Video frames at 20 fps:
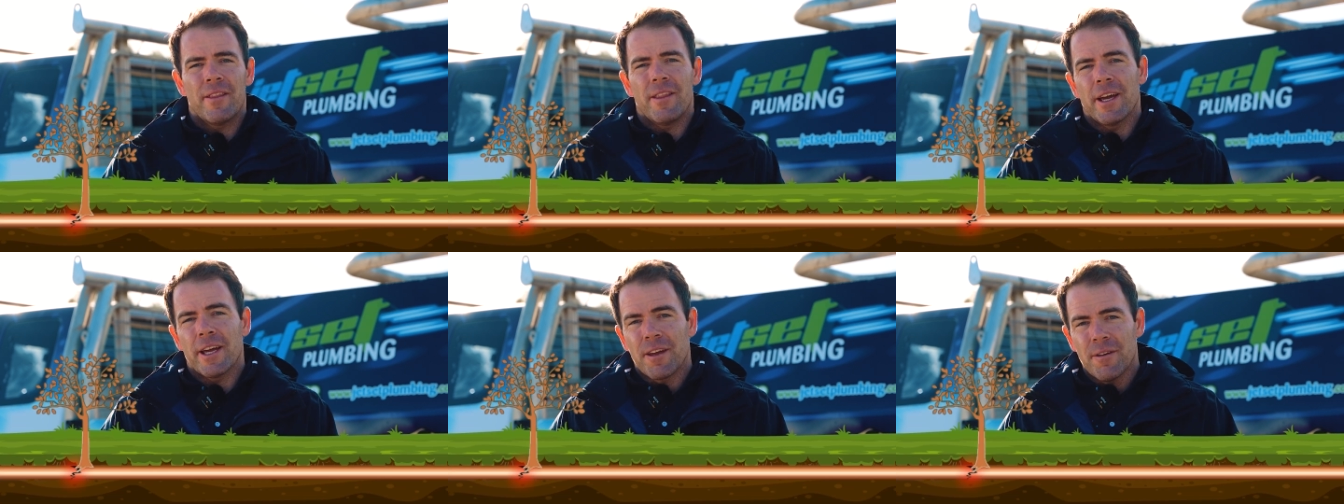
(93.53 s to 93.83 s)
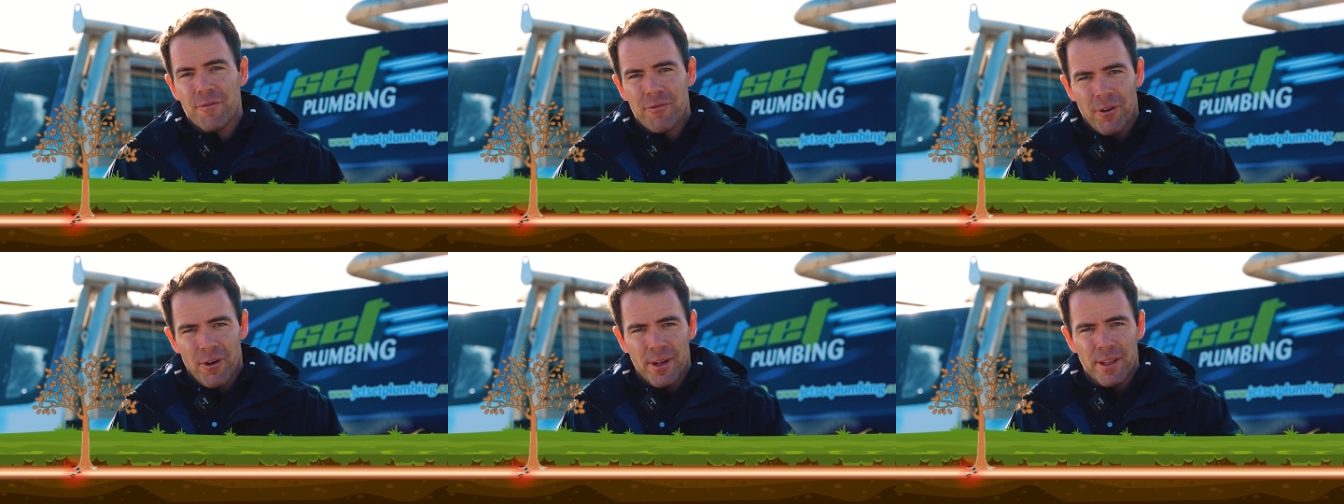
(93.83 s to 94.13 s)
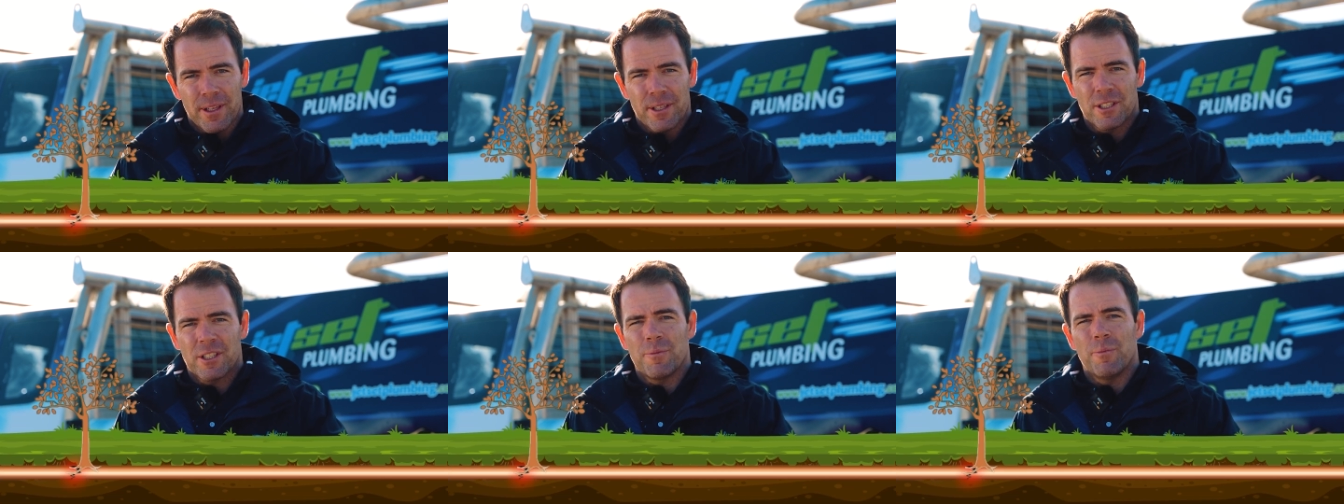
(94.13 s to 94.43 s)
They can
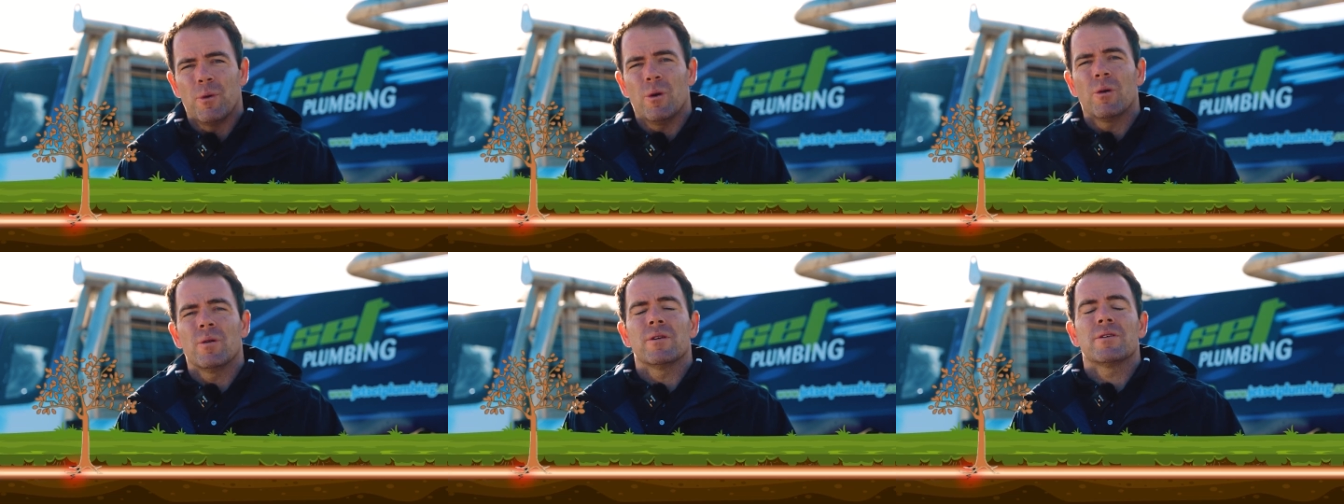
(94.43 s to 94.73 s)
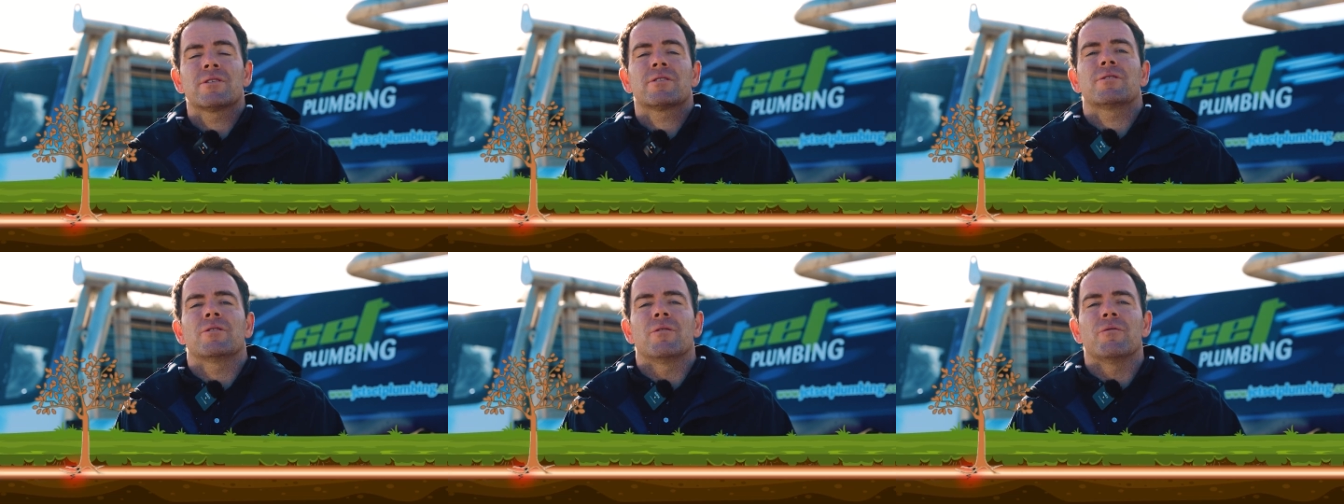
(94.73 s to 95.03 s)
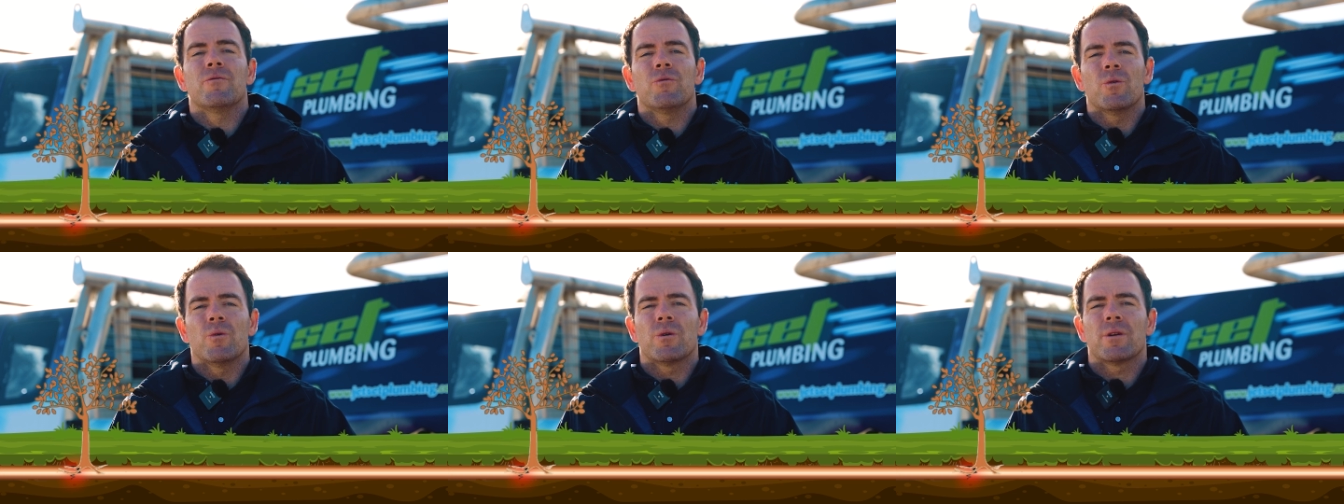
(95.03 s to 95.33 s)
find the smallest
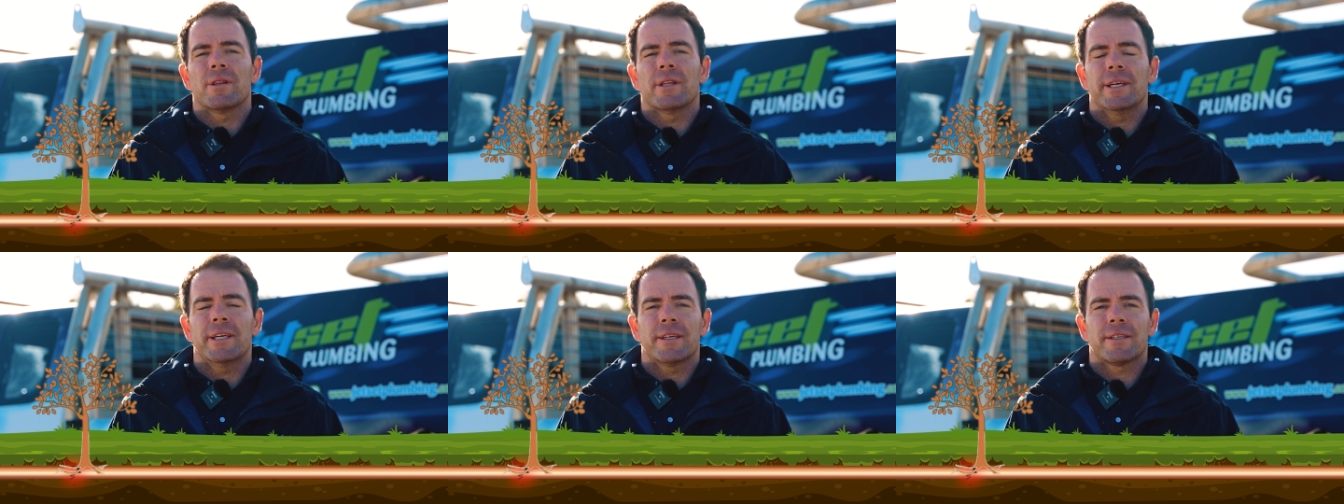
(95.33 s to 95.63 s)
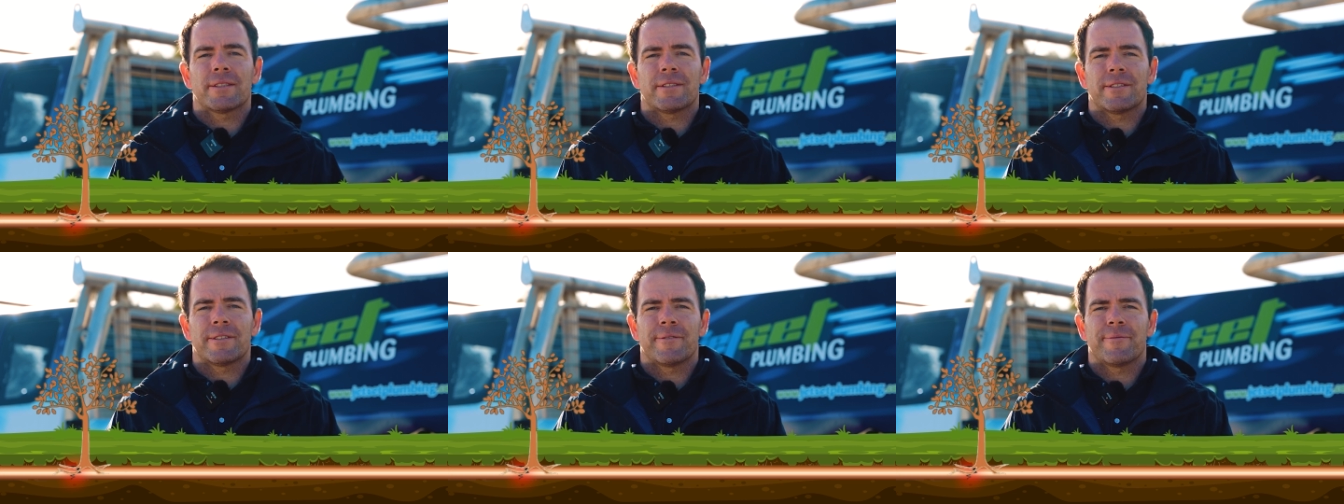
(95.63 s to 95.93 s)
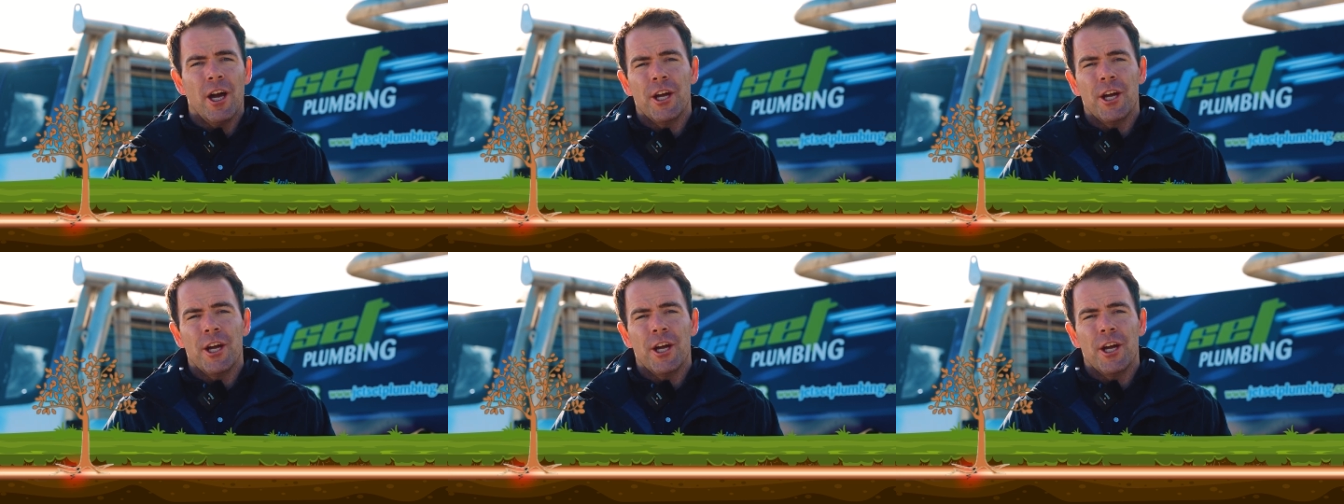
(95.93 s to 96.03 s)
of water leaks